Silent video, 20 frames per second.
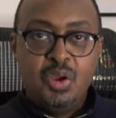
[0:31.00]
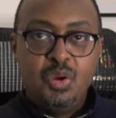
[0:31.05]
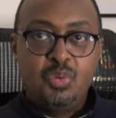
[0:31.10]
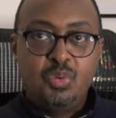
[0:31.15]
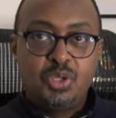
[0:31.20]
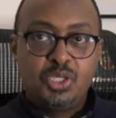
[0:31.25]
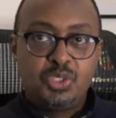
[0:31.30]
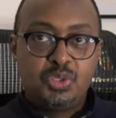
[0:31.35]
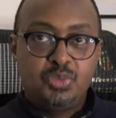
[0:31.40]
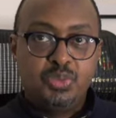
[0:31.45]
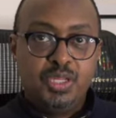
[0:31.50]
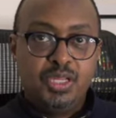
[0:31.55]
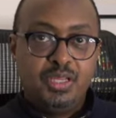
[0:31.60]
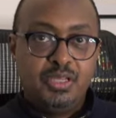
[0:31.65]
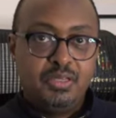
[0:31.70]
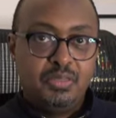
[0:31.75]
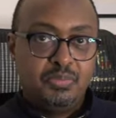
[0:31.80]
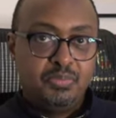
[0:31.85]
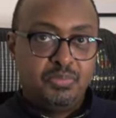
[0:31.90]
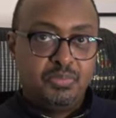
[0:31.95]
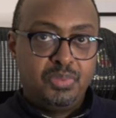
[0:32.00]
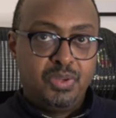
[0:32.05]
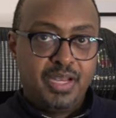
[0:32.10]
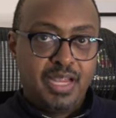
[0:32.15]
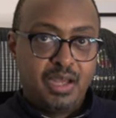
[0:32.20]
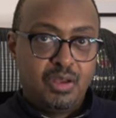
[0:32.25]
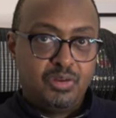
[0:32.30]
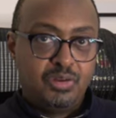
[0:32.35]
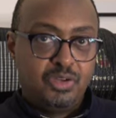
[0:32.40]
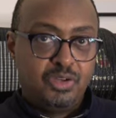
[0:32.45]
which we put
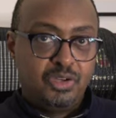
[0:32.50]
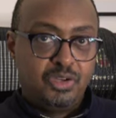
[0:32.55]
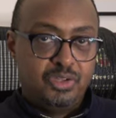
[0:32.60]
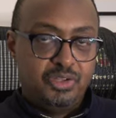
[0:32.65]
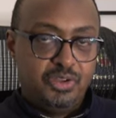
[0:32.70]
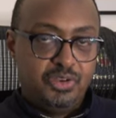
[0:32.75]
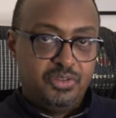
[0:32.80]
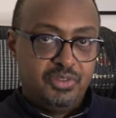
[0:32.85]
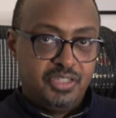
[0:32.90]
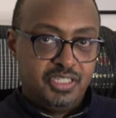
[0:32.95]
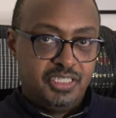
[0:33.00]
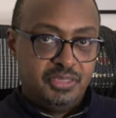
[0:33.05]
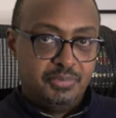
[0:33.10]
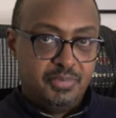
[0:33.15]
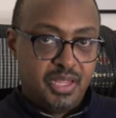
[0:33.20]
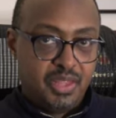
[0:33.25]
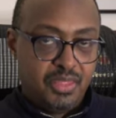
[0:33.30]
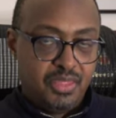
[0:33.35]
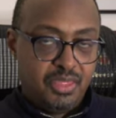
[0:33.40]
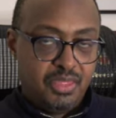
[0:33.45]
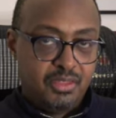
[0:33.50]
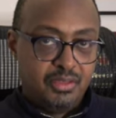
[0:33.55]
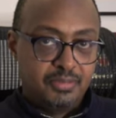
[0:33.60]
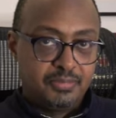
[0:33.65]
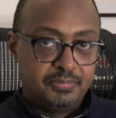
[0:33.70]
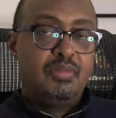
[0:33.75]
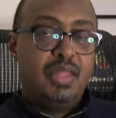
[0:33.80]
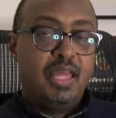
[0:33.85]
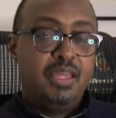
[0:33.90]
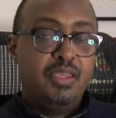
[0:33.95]
out earlier this month.
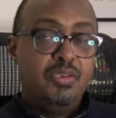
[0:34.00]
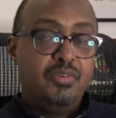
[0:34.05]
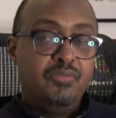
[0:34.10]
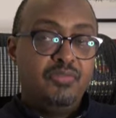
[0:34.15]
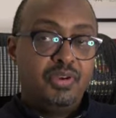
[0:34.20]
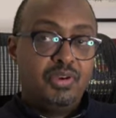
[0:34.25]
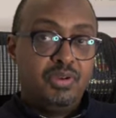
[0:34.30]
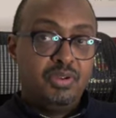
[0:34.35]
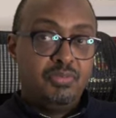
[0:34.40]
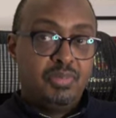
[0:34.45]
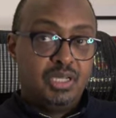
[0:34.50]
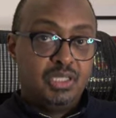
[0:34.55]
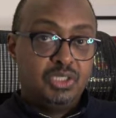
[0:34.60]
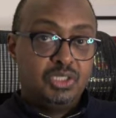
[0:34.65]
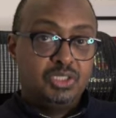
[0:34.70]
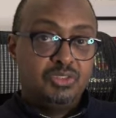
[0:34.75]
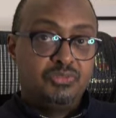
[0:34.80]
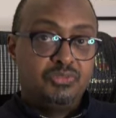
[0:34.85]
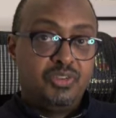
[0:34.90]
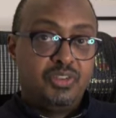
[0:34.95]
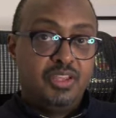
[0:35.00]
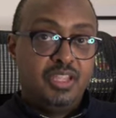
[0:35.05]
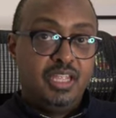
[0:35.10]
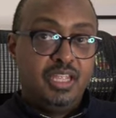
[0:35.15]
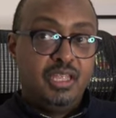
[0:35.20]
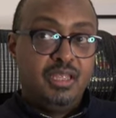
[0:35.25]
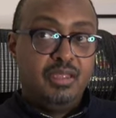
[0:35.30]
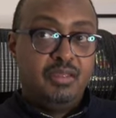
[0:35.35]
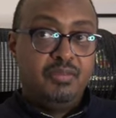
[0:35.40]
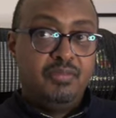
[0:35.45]
Thank you very much for
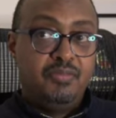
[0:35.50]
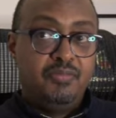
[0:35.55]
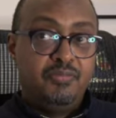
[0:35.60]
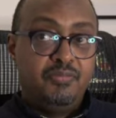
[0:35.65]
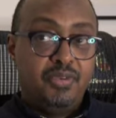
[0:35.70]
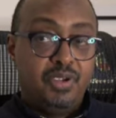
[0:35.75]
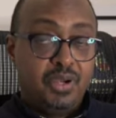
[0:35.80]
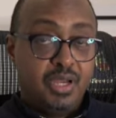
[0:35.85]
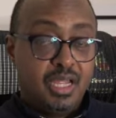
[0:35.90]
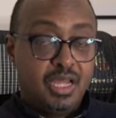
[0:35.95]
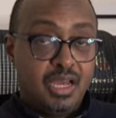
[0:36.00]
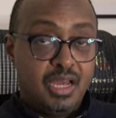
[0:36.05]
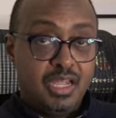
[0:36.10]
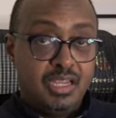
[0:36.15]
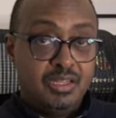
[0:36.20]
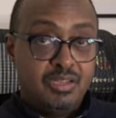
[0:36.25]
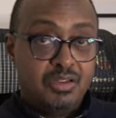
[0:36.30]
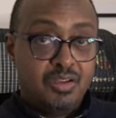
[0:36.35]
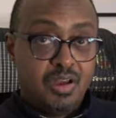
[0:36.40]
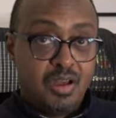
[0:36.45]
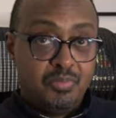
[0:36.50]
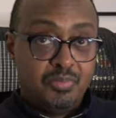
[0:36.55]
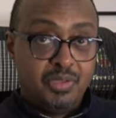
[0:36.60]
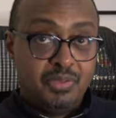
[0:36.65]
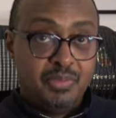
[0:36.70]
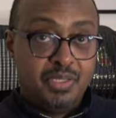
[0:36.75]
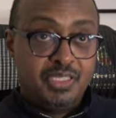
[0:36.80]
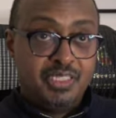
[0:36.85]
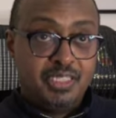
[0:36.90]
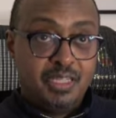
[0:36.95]
the very kind
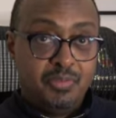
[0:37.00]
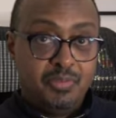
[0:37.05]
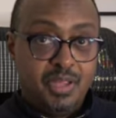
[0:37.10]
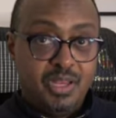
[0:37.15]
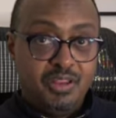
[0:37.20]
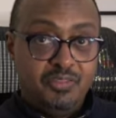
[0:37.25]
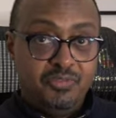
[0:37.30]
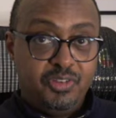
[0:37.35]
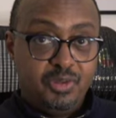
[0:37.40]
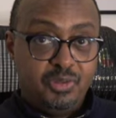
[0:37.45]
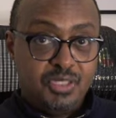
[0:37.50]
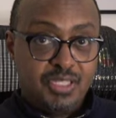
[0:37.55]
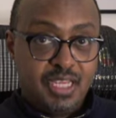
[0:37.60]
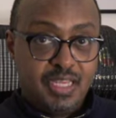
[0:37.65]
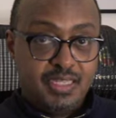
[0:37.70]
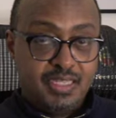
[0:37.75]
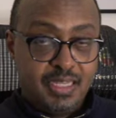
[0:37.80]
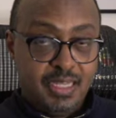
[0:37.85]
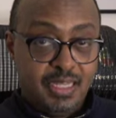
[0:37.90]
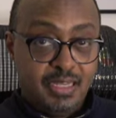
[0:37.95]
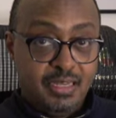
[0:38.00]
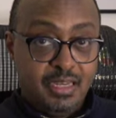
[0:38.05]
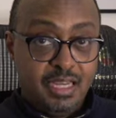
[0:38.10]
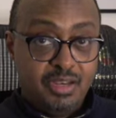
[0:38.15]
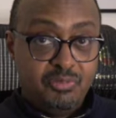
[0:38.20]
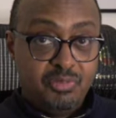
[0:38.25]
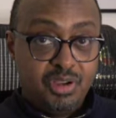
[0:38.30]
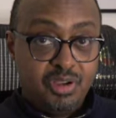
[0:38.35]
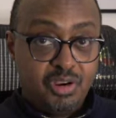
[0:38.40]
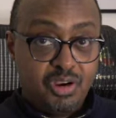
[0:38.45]
compliments that many of you sent
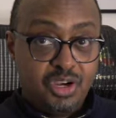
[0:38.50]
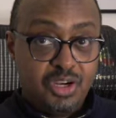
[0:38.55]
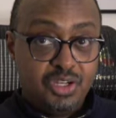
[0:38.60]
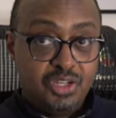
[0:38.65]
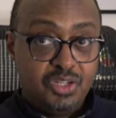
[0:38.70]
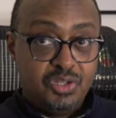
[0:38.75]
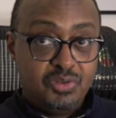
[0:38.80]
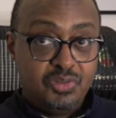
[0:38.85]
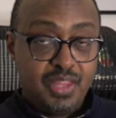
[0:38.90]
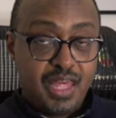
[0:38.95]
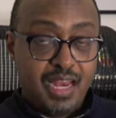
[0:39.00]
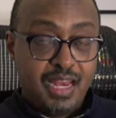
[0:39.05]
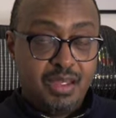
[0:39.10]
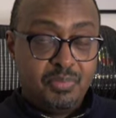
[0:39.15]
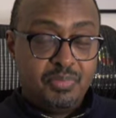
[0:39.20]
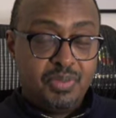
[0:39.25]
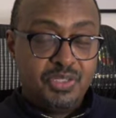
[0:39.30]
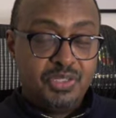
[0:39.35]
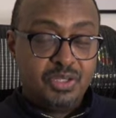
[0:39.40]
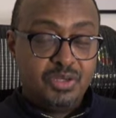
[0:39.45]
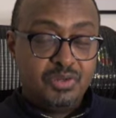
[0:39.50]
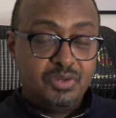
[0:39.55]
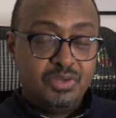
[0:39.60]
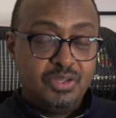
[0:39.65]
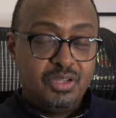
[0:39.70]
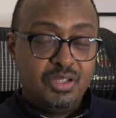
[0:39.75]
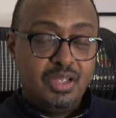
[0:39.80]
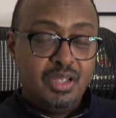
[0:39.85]
in regard to that episode,